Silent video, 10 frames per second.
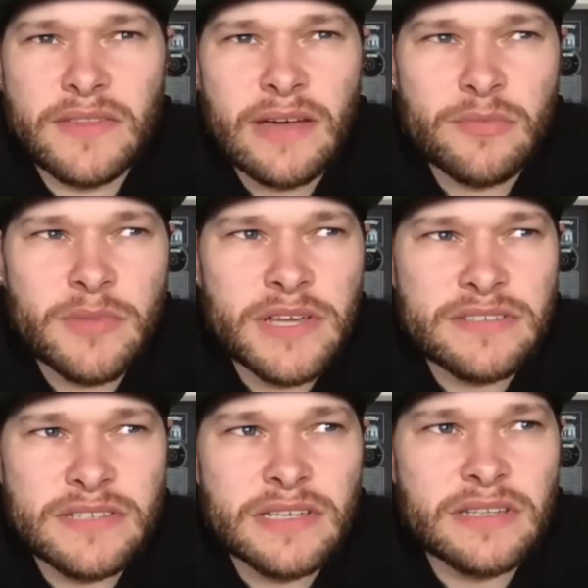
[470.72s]
would make
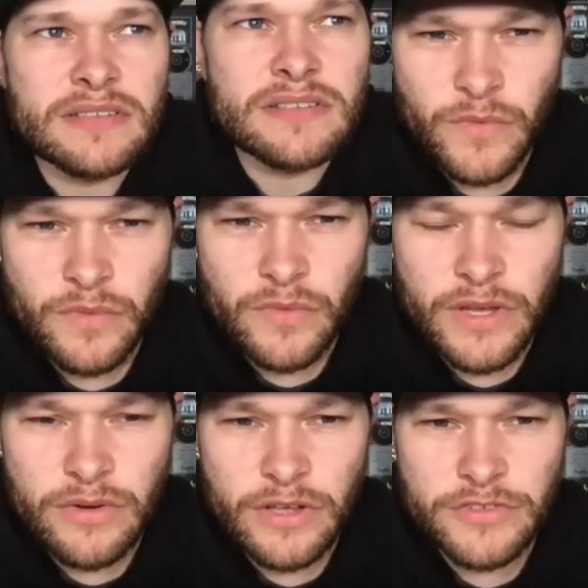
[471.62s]
sense. There
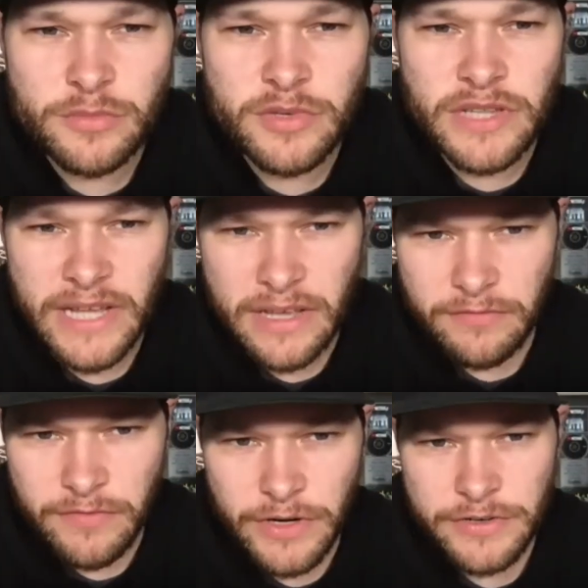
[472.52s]
would also be like a
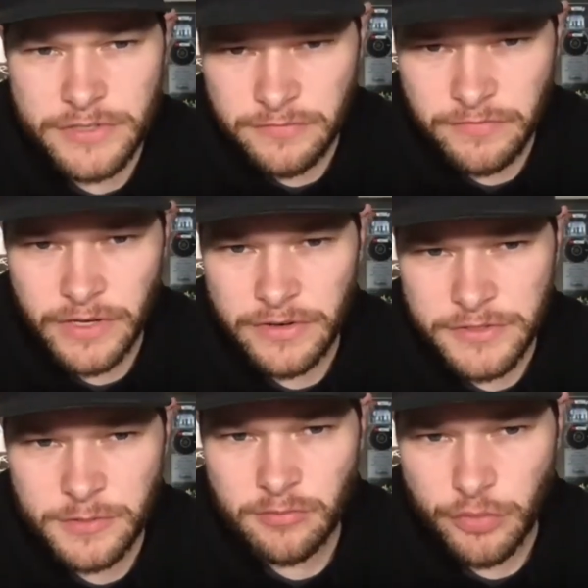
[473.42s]
verse,
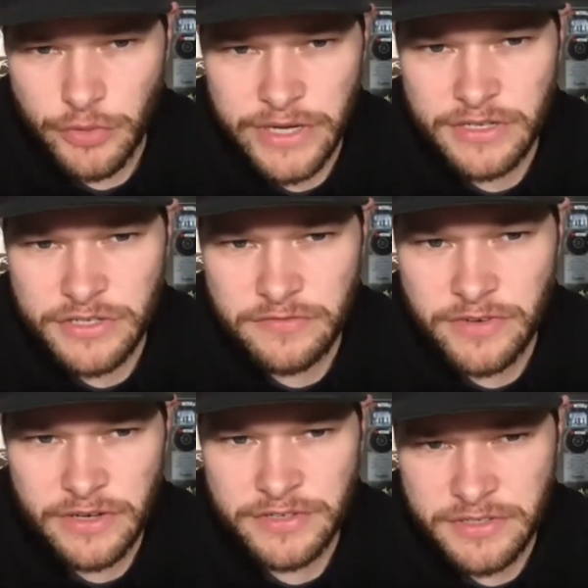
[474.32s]
bridge,
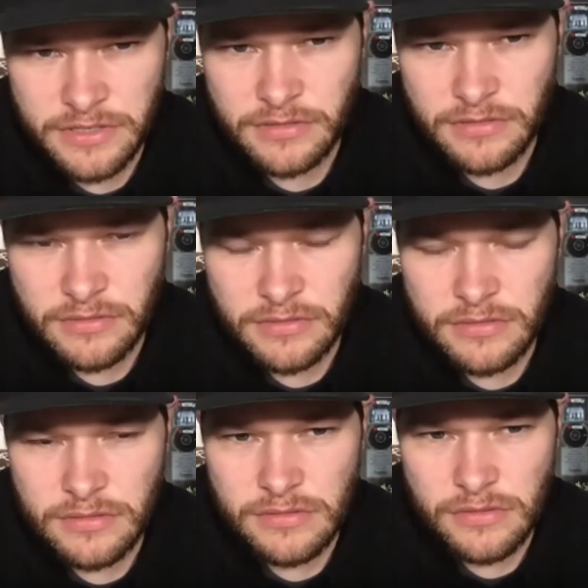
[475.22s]
verse,
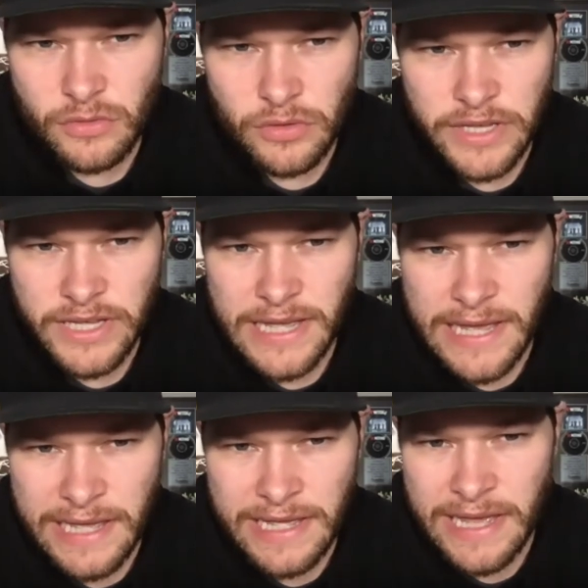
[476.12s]
or like a
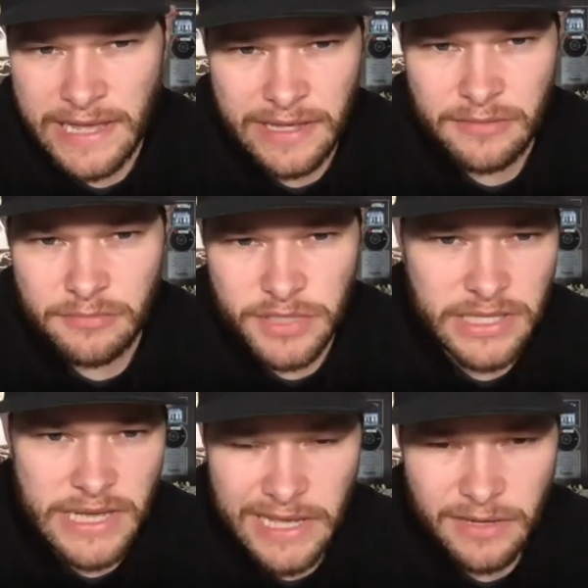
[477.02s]

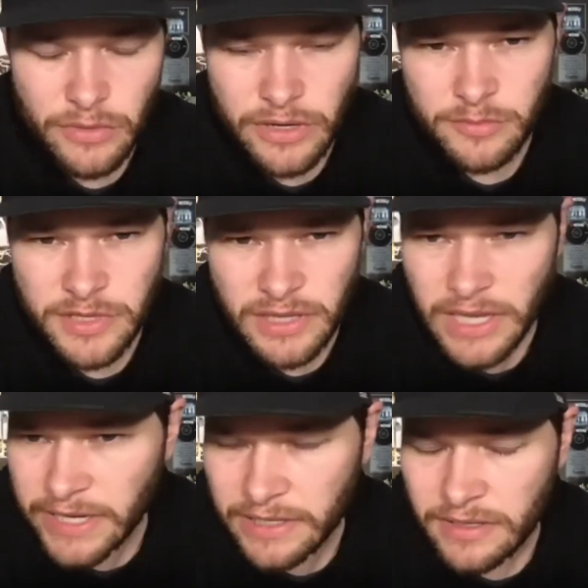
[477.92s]
A, where it'd be
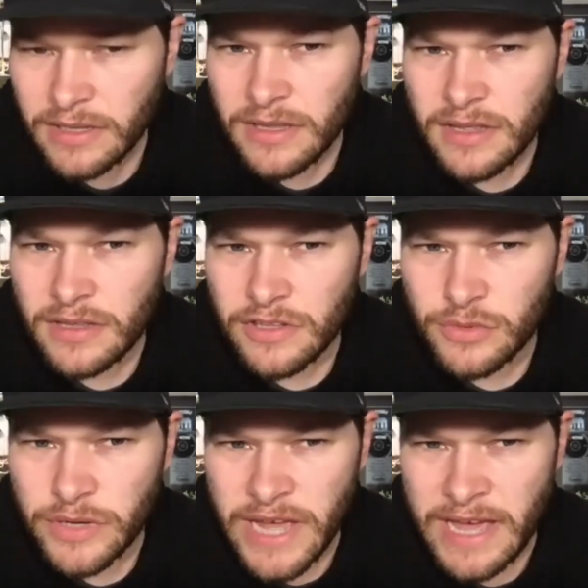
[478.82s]
like you
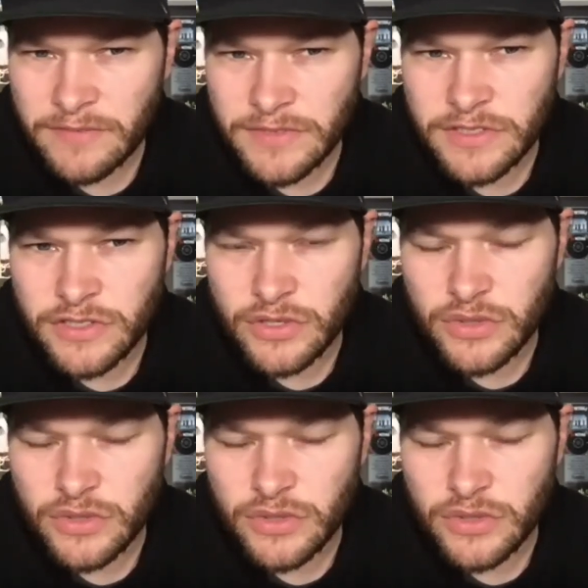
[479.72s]
would have 2